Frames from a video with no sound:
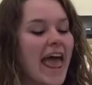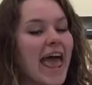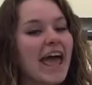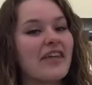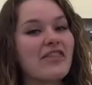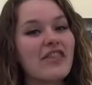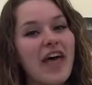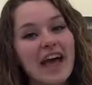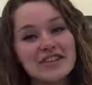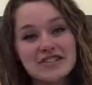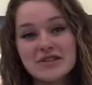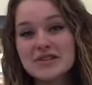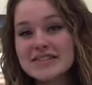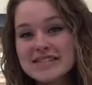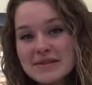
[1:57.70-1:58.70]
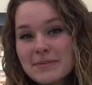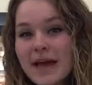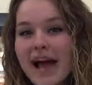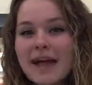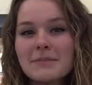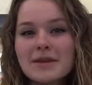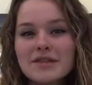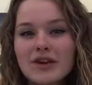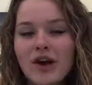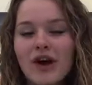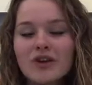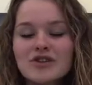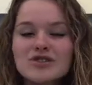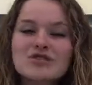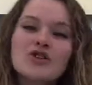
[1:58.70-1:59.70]
And as you can see behind me, there
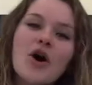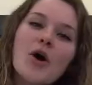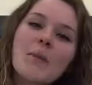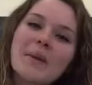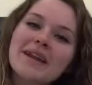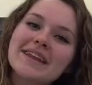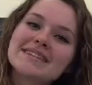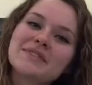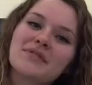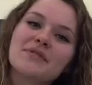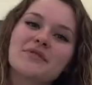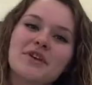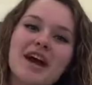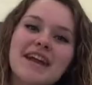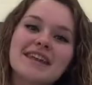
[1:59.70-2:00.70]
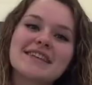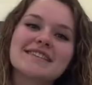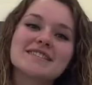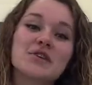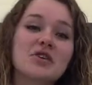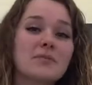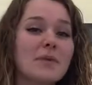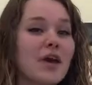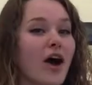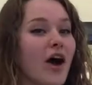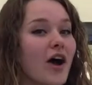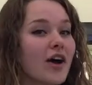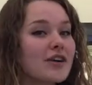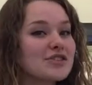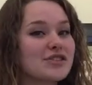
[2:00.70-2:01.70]
are so many different varieties, so it can be
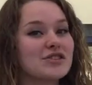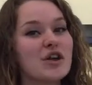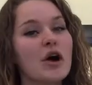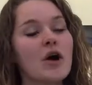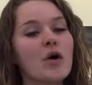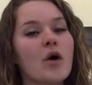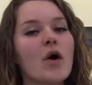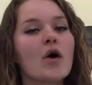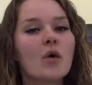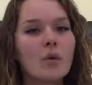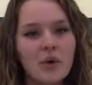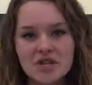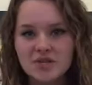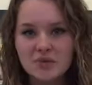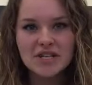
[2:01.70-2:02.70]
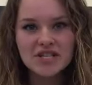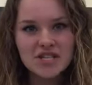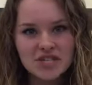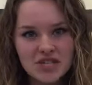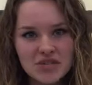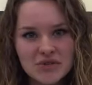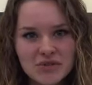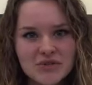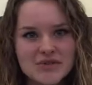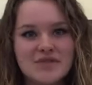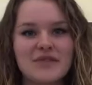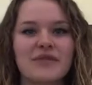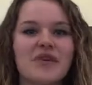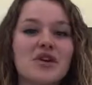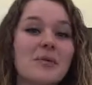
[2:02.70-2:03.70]
hard to know which to choose
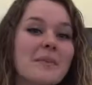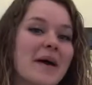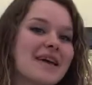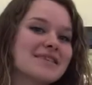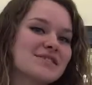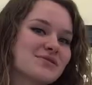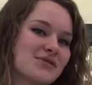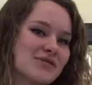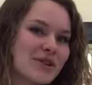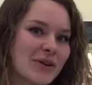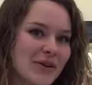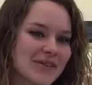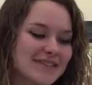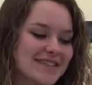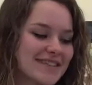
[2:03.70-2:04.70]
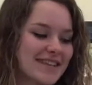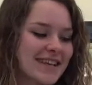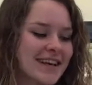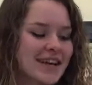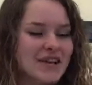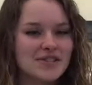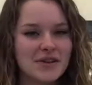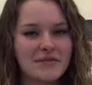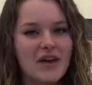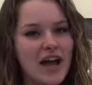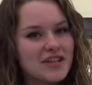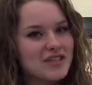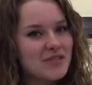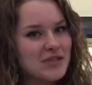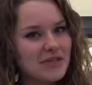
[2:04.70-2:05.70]
for your best results. So I've
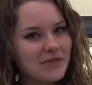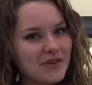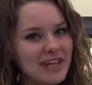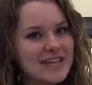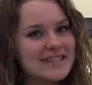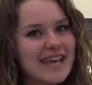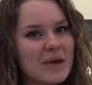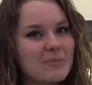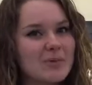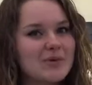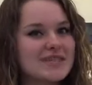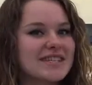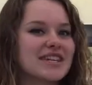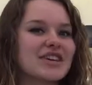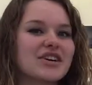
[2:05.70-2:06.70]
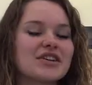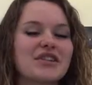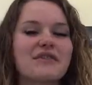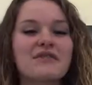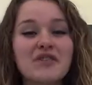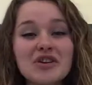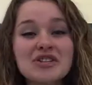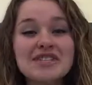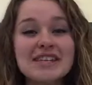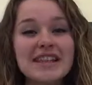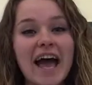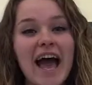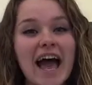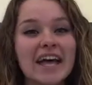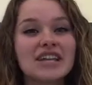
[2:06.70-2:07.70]
got 2 different examples here. The first thing
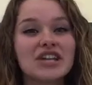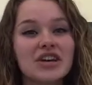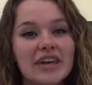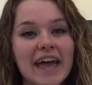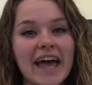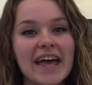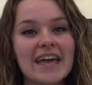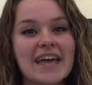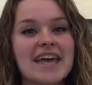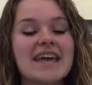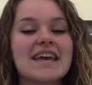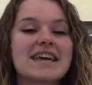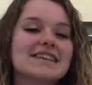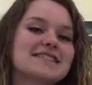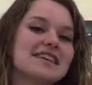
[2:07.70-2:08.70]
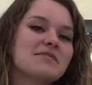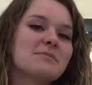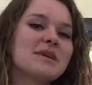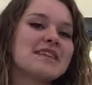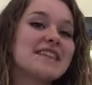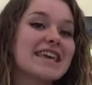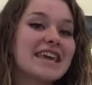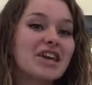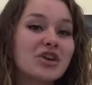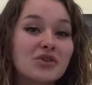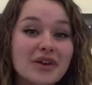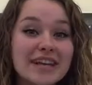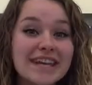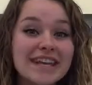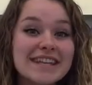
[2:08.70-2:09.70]
that I look at is gonna be the
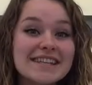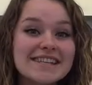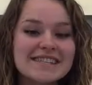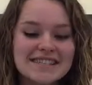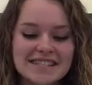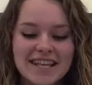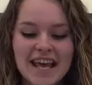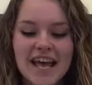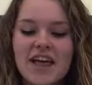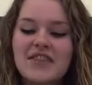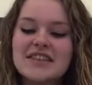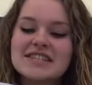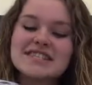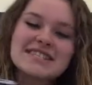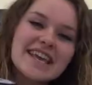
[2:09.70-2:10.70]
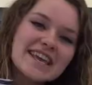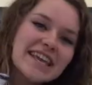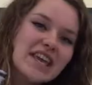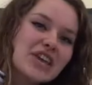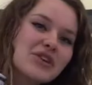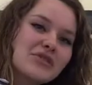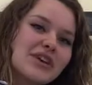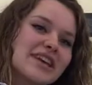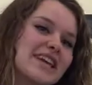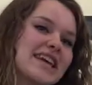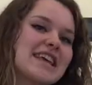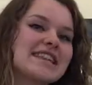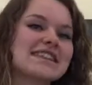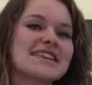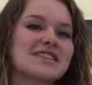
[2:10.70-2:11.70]
ingredients. The second ingredient
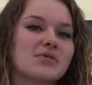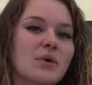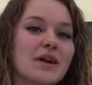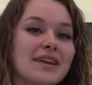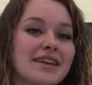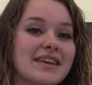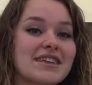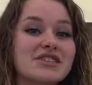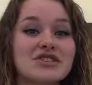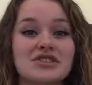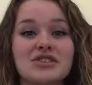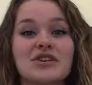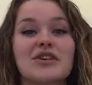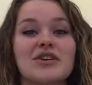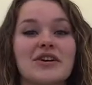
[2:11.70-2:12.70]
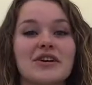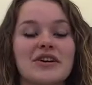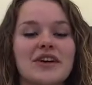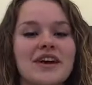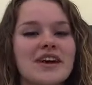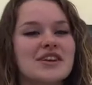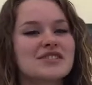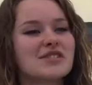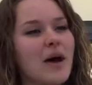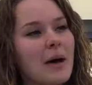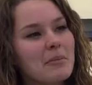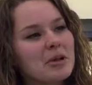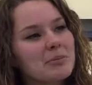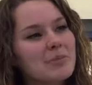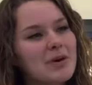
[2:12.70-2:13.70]
in this one is sugar. So I'm
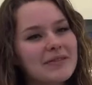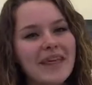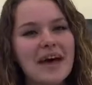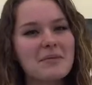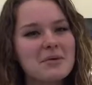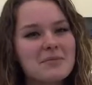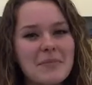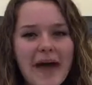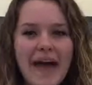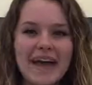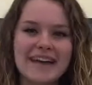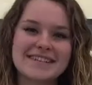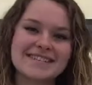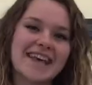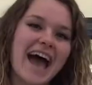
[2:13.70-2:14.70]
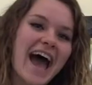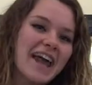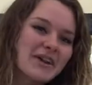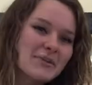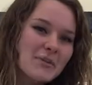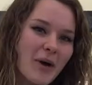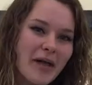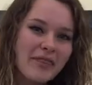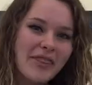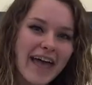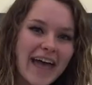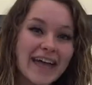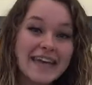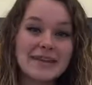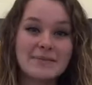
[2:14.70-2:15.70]
gonna put that one back because I don't want
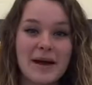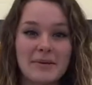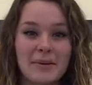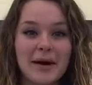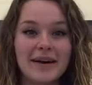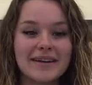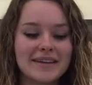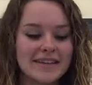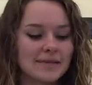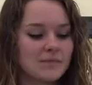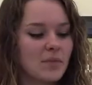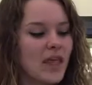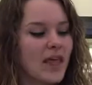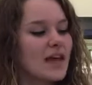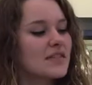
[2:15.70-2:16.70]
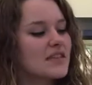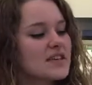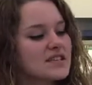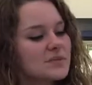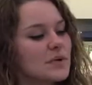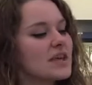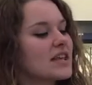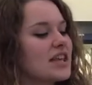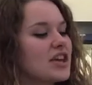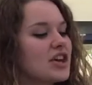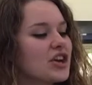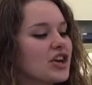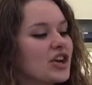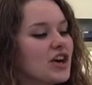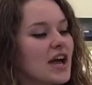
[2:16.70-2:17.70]
that in my body. This one
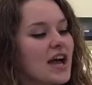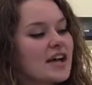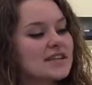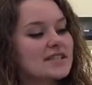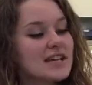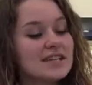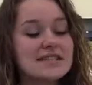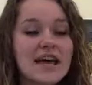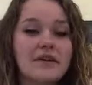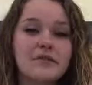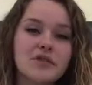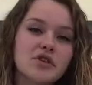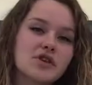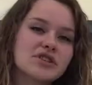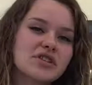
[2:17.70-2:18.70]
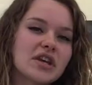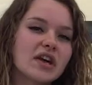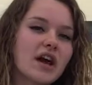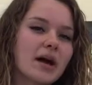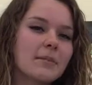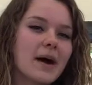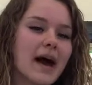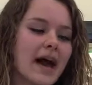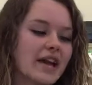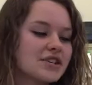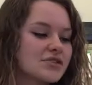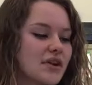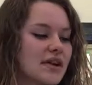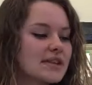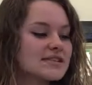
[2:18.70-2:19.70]
here does have 13
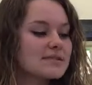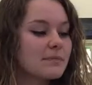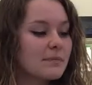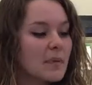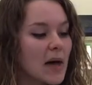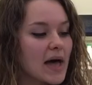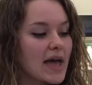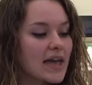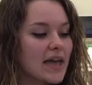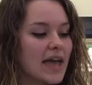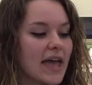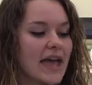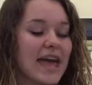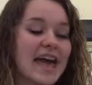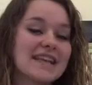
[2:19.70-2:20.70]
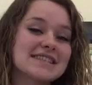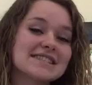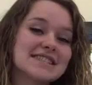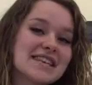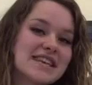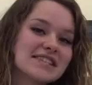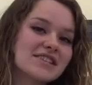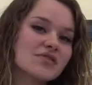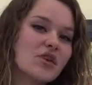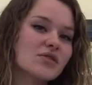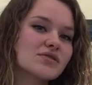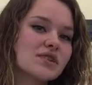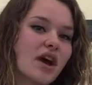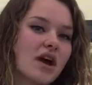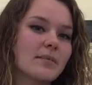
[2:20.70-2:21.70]
carbohydrates, but 6 of
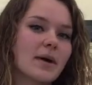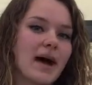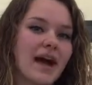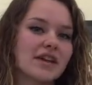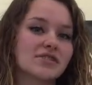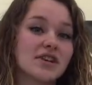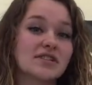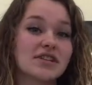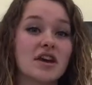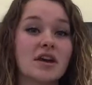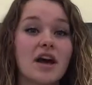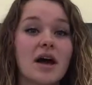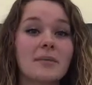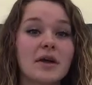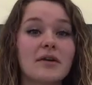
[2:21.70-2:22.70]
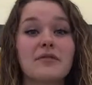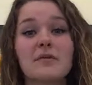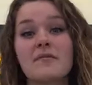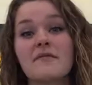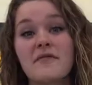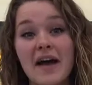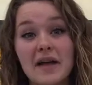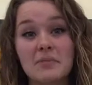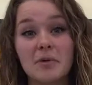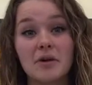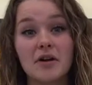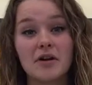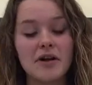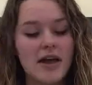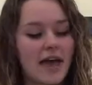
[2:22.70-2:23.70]
those carbohydrates are coming from fiber.
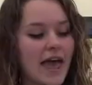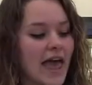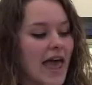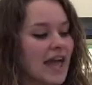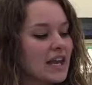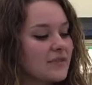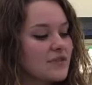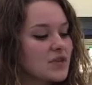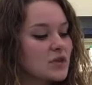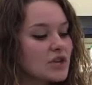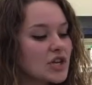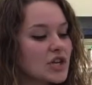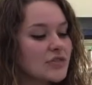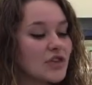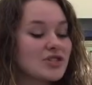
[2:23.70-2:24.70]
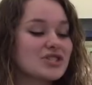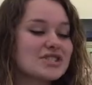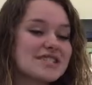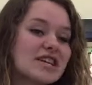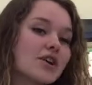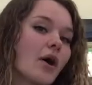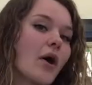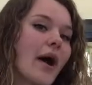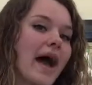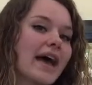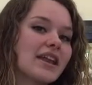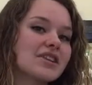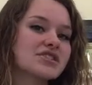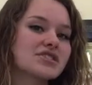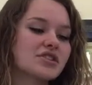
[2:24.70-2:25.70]
And if you look, there's 0
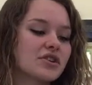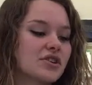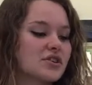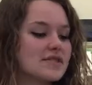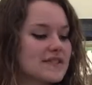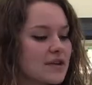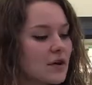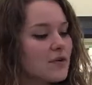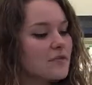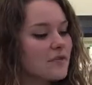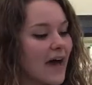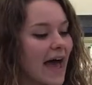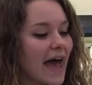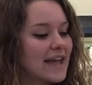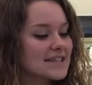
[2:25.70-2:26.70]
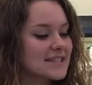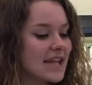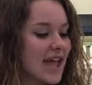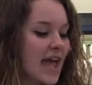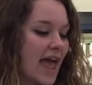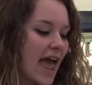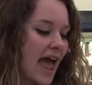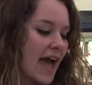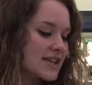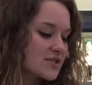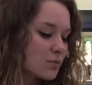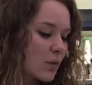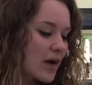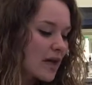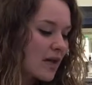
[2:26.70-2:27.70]
added sugar, 0 fat, as
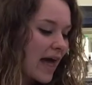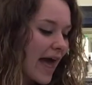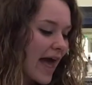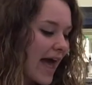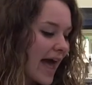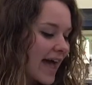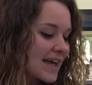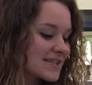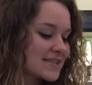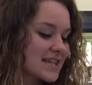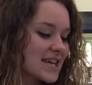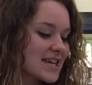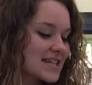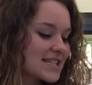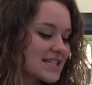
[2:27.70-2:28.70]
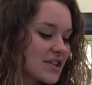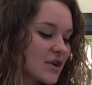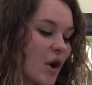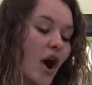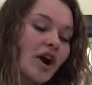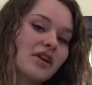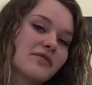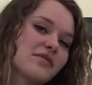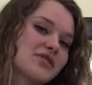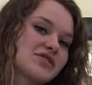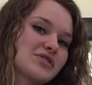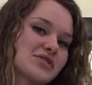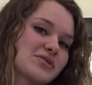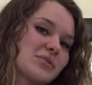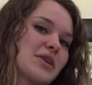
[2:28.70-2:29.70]
well as 0
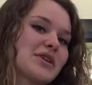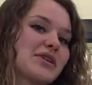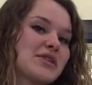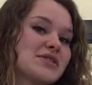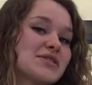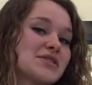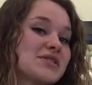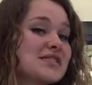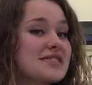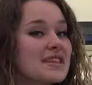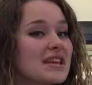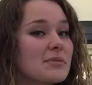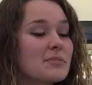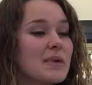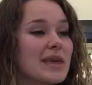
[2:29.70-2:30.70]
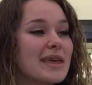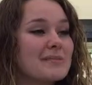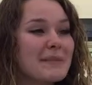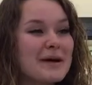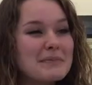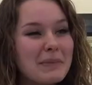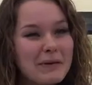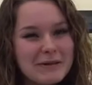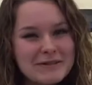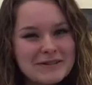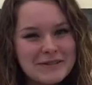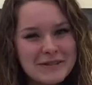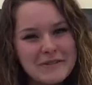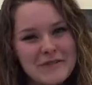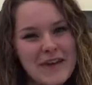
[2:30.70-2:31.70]
artificial sweeteners. So this is gonna be my
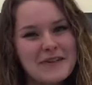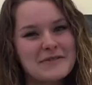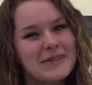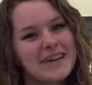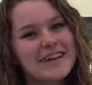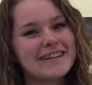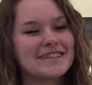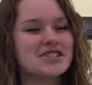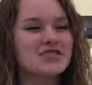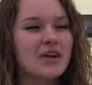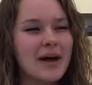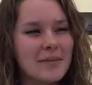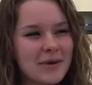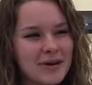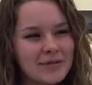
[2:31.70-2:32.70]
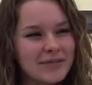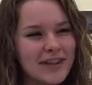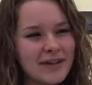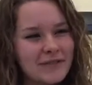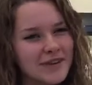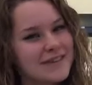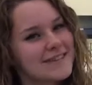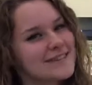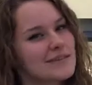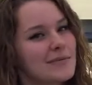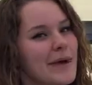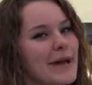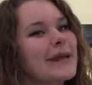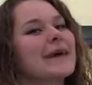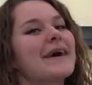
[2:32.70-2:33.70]
personal favorite. Strawberry flavored is the
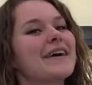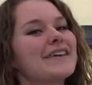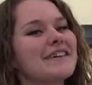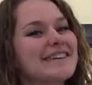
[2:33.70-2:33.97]
way to go.